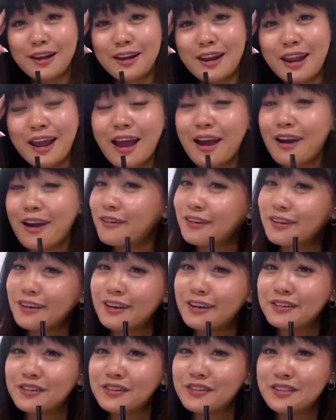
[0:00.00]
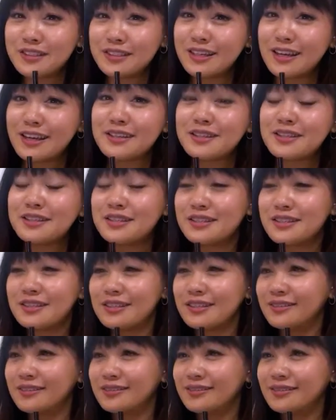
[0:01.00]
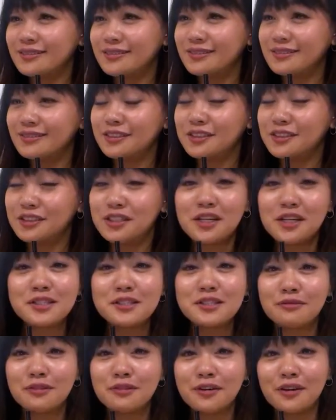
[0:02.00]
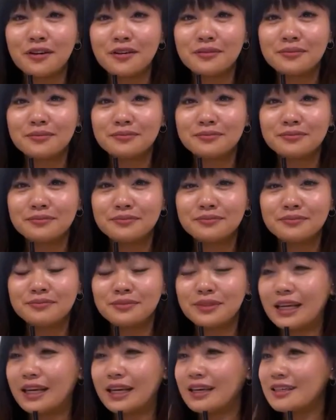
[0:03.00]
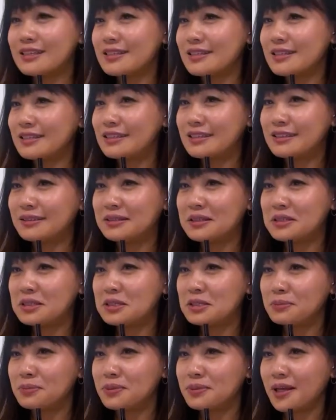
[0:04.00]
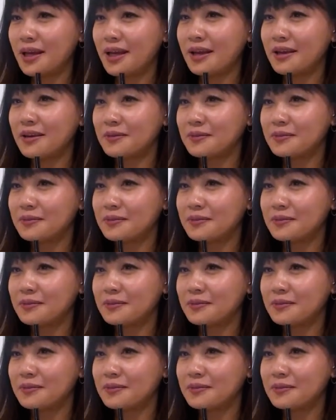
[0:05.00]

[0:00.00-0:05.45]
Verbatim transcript: Now he understands Shakespeare because he did this play.